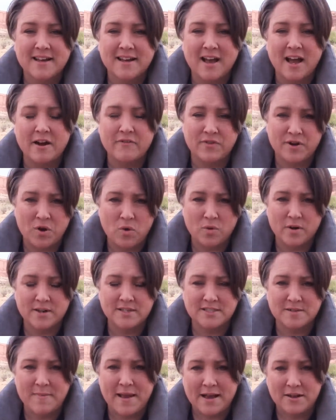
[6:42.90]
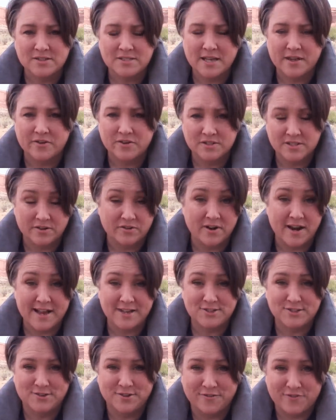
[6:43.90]
I've recorded some House Hunters
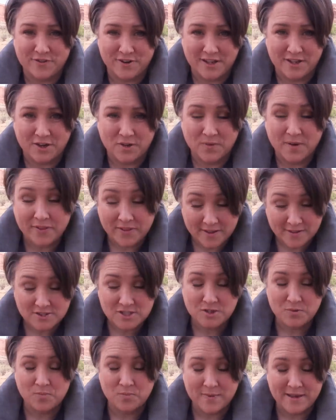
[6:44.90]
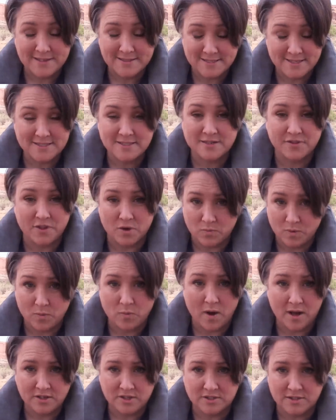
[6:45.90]
International for you. And then she insisted that we
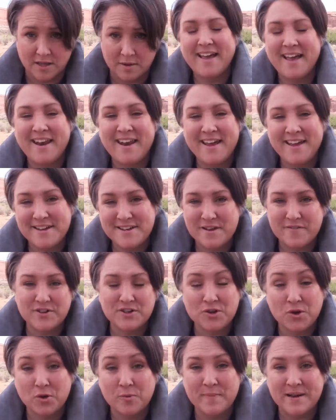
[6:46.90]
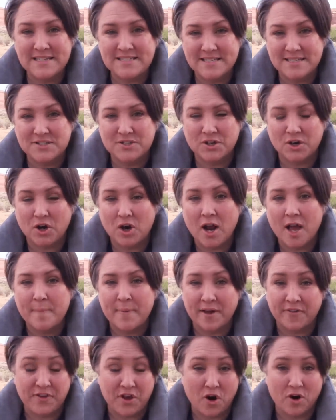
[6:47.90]
watch them. And I had never told my sister
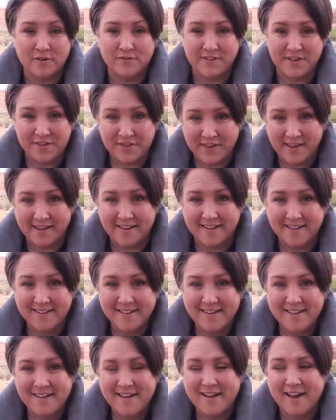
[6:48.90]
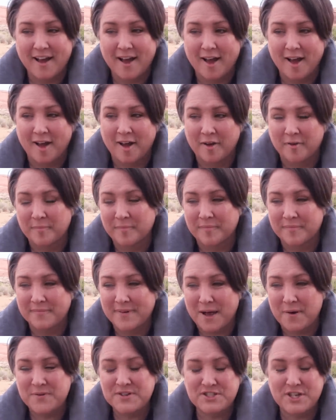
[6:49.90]
about the RV thing.
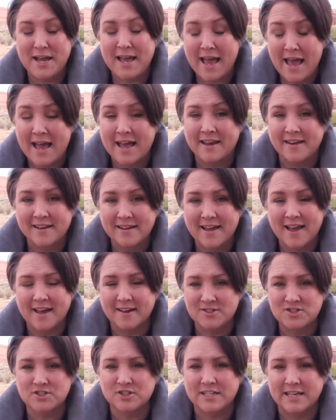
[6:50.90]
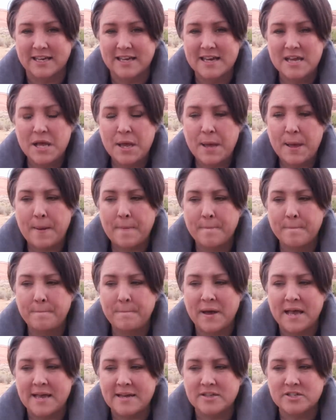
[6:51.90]
I wish I had, actually.
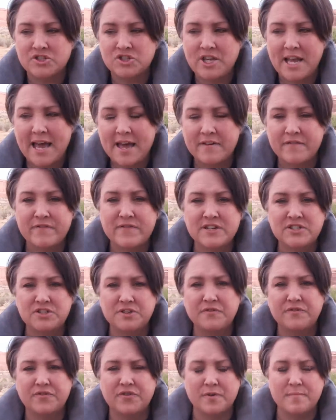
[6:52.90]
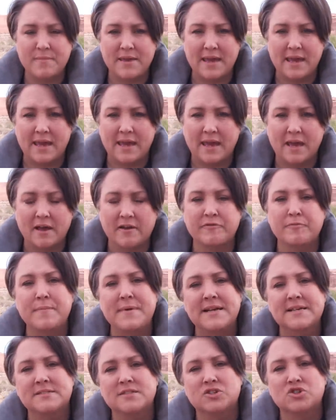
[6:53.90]
But she had a vision for me of
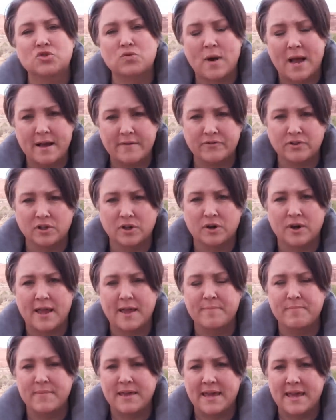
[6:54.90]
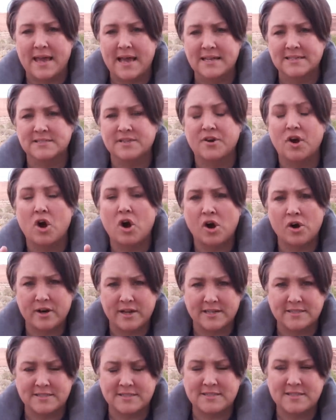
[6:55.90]
me as a traveler and me as an
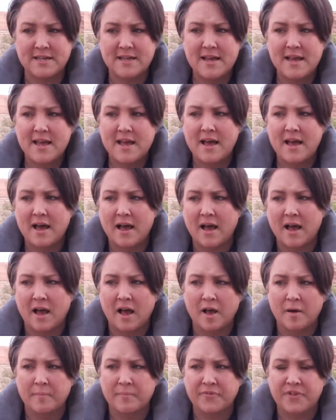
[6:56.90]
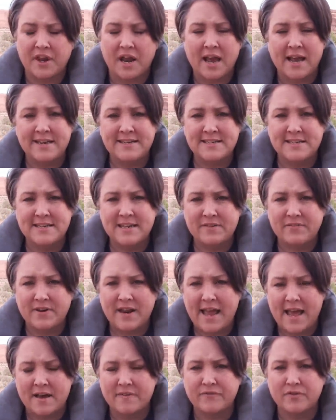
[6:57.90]
artist that I didn't
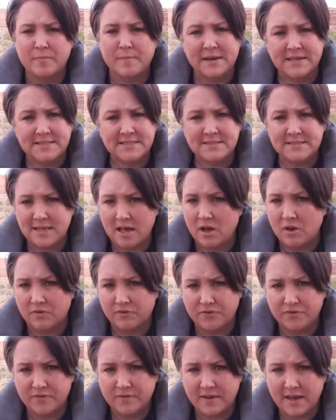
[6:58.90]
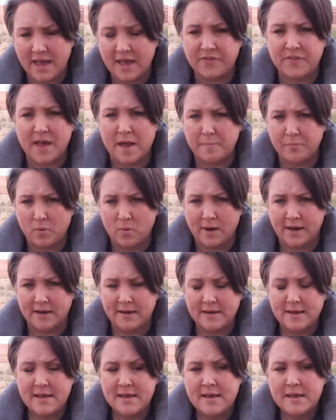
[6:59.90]
even have for myself at that
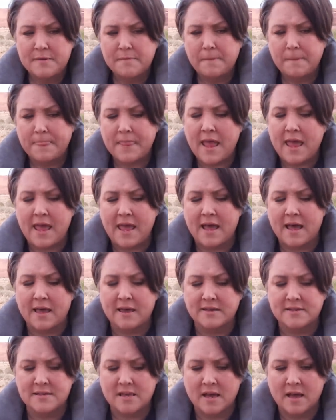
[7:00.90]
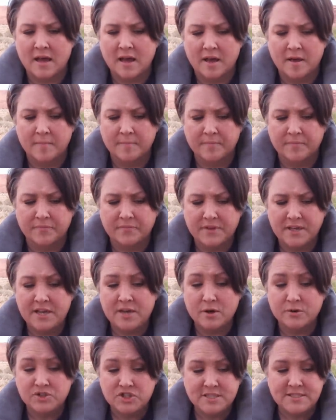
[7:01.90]
point. And, you
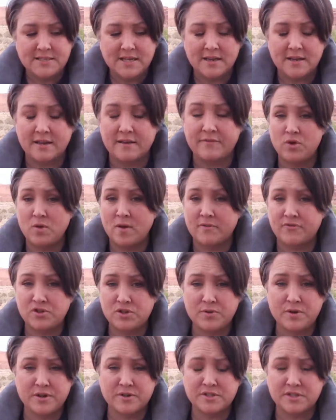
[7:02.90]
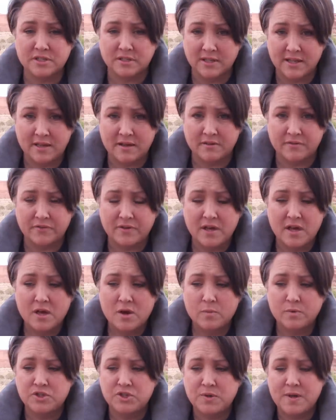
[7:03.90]
know, she said, you have 2 years to live,
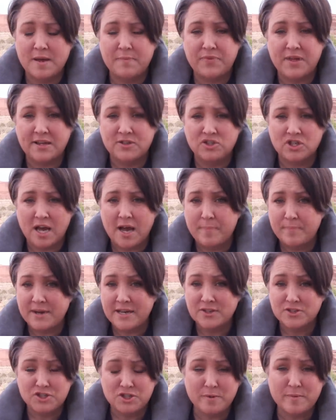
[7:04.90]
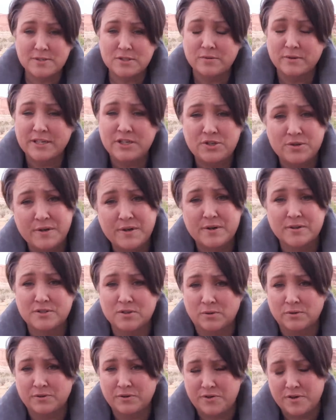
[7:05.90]
would you keep that job? Because she was only 2 years
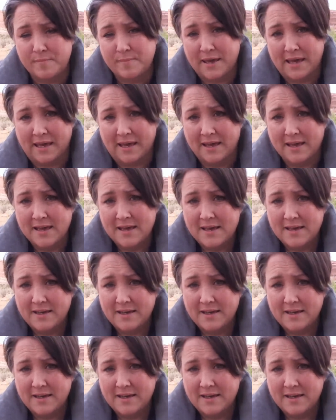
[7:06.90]
older than me.